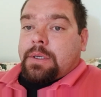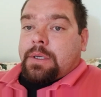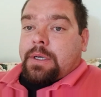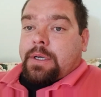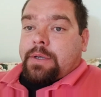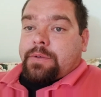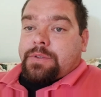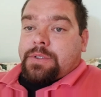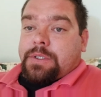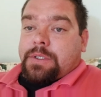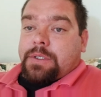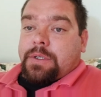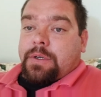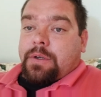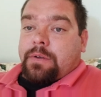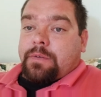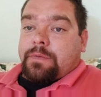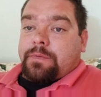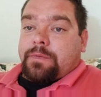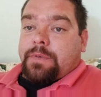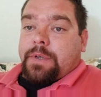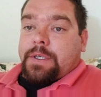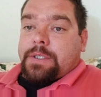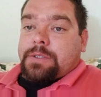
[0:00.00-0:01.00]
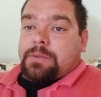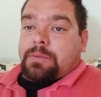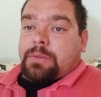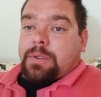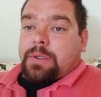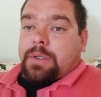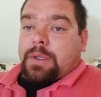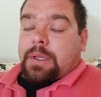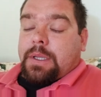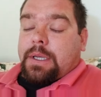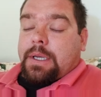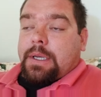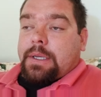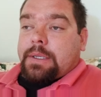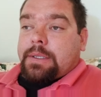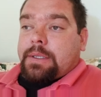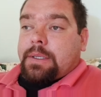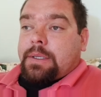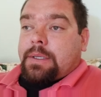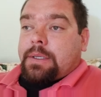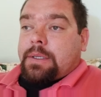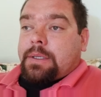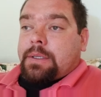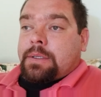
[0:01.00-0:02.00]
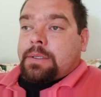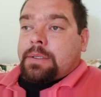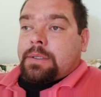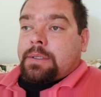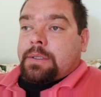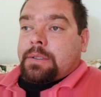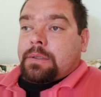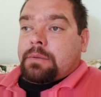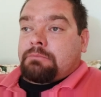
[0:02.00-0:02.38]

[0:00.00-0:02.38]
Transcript: I've seen it on Facebook a lot, and